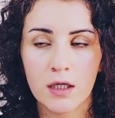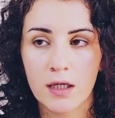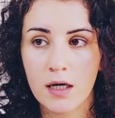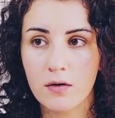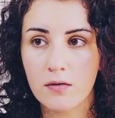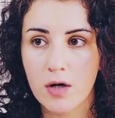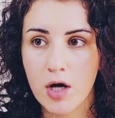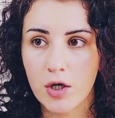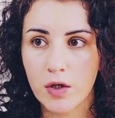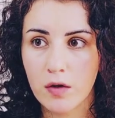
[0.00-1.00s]
Now,
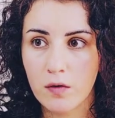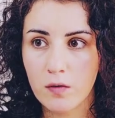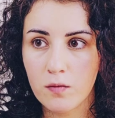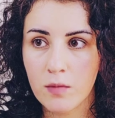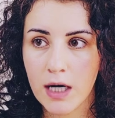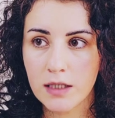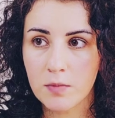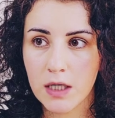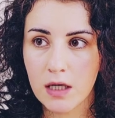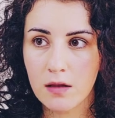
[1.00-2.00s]
you might
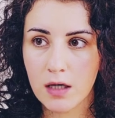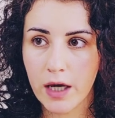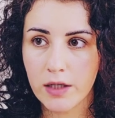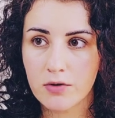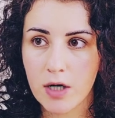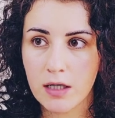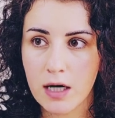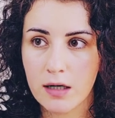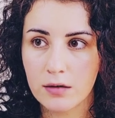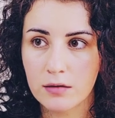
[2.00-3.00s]
be in the cage right
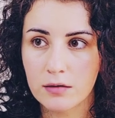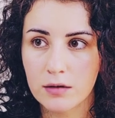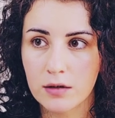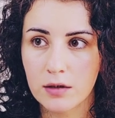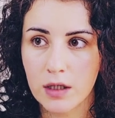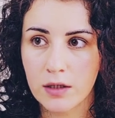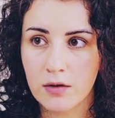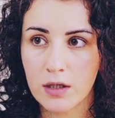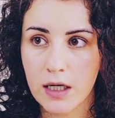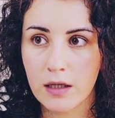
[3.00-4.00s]
now, and
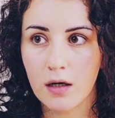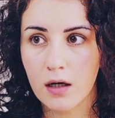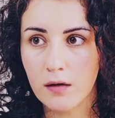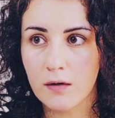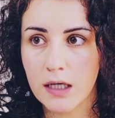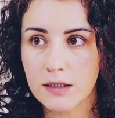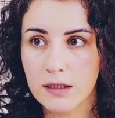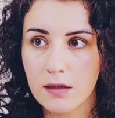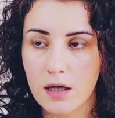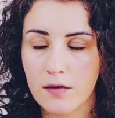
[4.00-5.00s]
you're like, oh, I
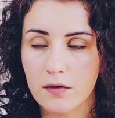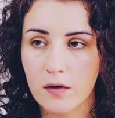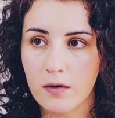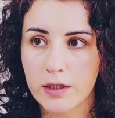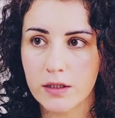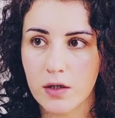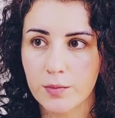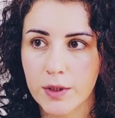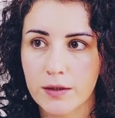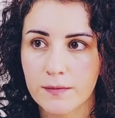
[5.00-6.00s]
see that the door is
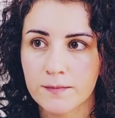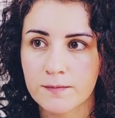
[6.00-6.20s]
open,